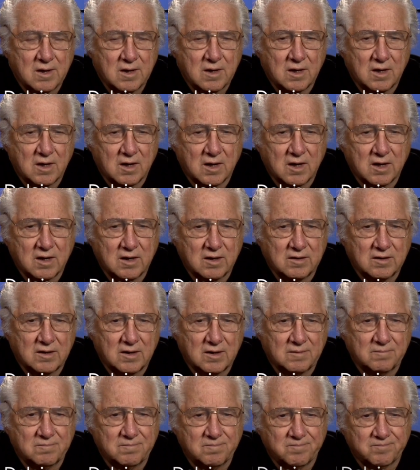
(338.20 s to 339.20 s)

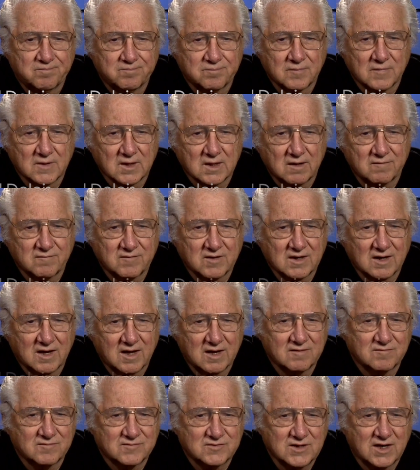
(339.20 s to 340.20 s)
I've got a
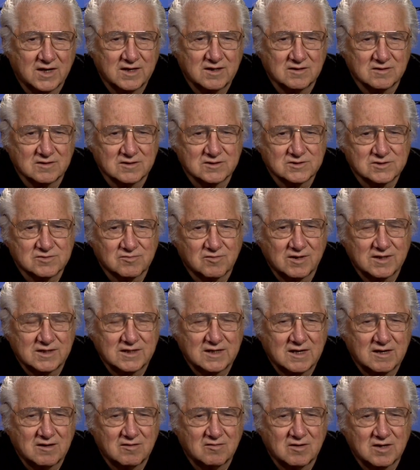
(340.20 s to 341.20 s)
lot of titles. Right
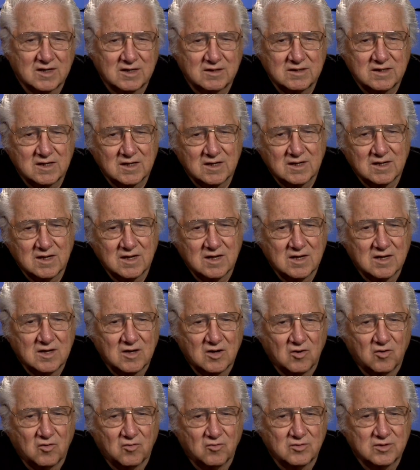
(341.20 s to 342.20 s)
now I
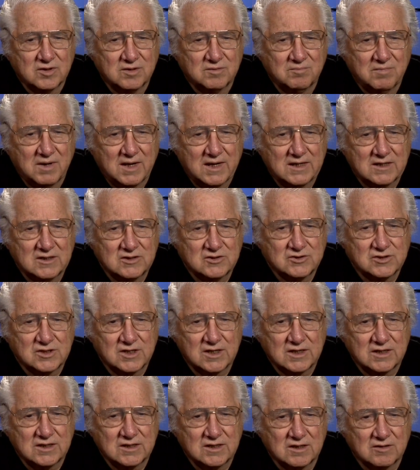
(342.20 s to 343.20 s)
own and manage
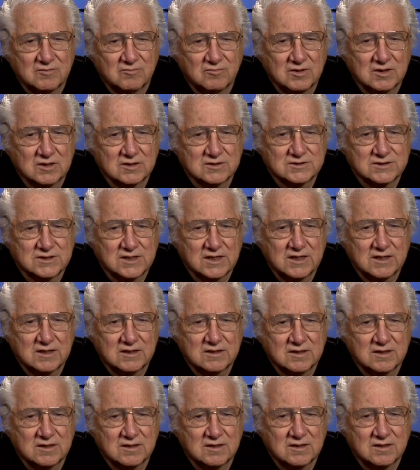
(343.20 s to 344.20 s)
a real
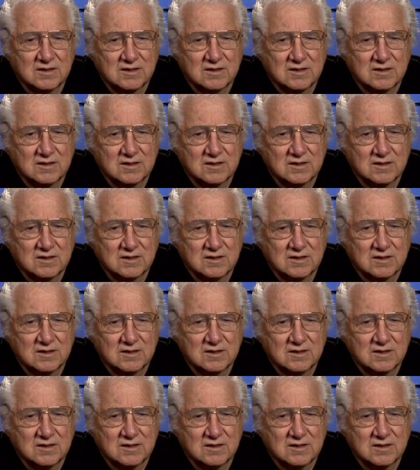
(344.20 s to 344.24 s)
estate